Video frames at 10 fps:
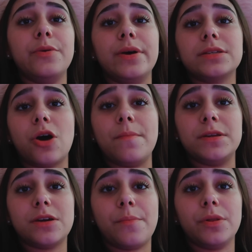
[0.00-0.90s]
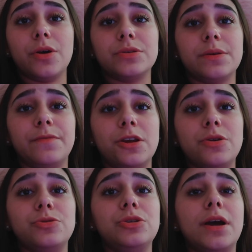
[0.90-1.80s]
Anyways, comment down below some
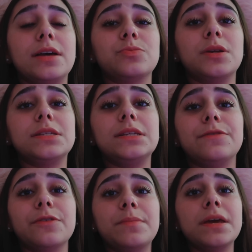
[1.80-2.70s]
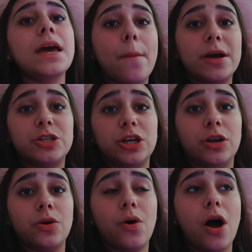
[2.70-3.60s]
videos you guys want to see for me on my
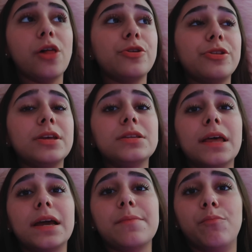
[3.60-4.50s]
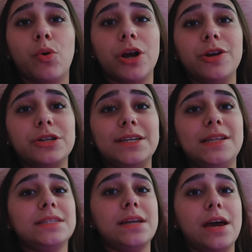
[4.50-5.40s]
channel other than like morning
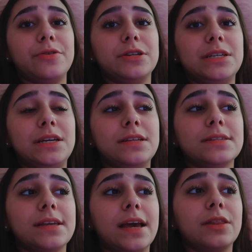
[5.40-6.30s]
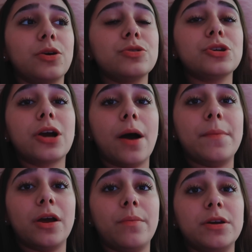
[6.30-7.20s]
routines and night routines. Like those are
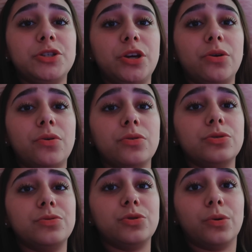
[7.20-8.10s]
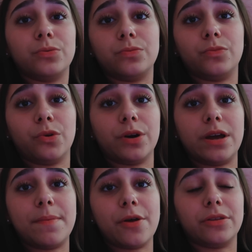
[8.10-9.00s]
coming on my channel, don't
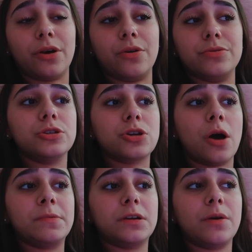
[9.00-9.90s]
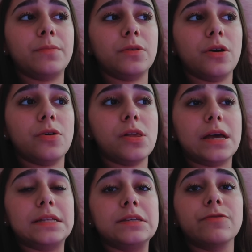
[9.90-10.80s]
worry about those. Just comment down below
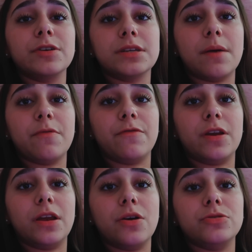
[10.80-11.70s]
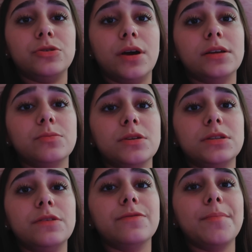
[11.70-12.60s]
like different type of videos you guys want to
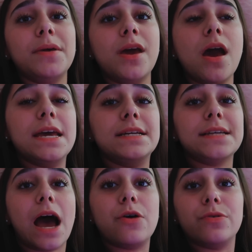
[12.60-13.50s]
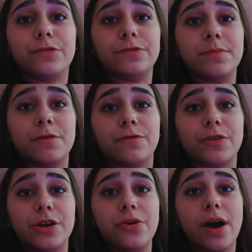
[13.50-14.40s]
see from me, and I will film it for you